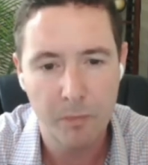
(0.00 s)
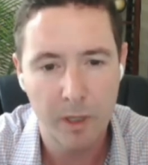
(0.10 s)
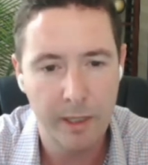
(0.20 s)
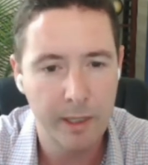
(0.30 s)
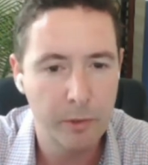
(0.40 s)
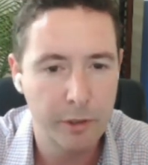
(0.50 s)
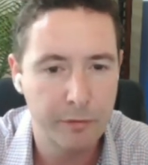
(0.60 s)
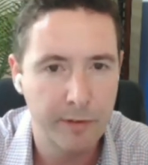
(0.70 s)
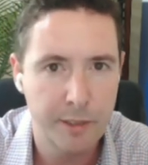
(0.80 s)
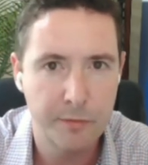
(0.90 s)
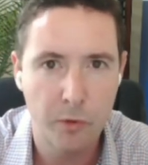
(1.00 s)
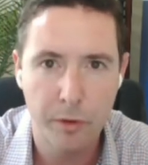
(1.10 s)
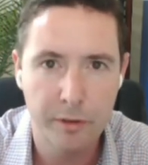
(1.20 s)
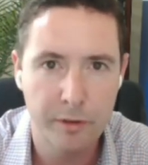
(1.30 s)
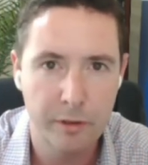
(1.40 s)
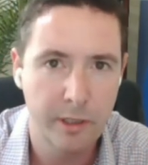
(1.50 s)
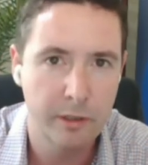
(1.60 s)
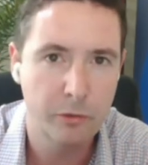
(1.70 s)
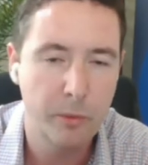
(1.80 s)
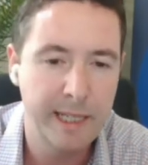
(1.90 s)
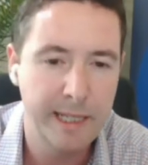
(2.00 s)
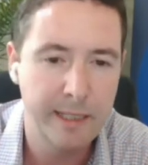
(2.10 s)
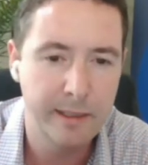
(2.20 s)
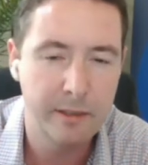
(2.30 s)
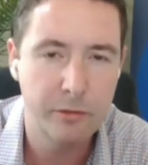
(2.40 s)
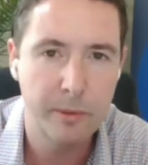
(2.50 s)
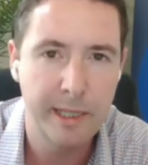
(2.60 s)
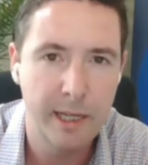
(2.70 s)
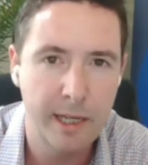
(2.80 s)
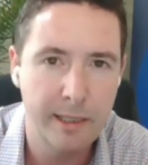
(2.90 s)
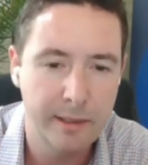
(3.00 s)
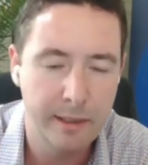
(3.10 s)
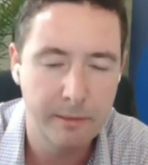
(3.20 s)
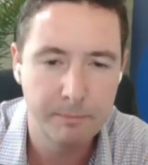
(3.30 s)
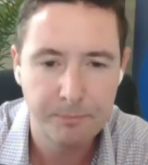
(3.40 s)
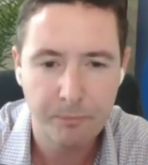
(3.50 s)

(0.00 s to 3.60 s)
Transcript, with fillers: And then when you fast forward to kind of 2018, 2019,